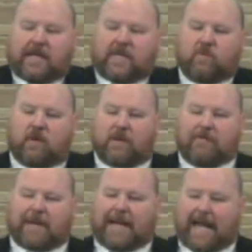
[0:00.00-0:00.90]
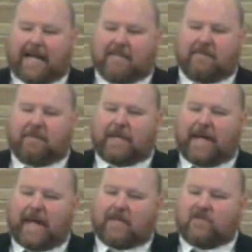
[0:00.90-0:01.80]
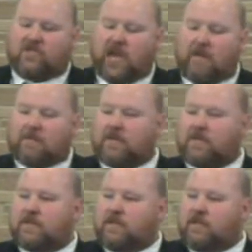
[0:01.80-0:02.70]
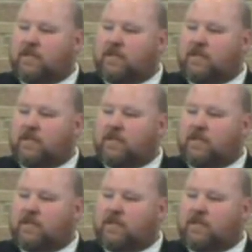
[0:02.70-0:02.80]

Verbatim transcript: It's one of the begats and begats chapters.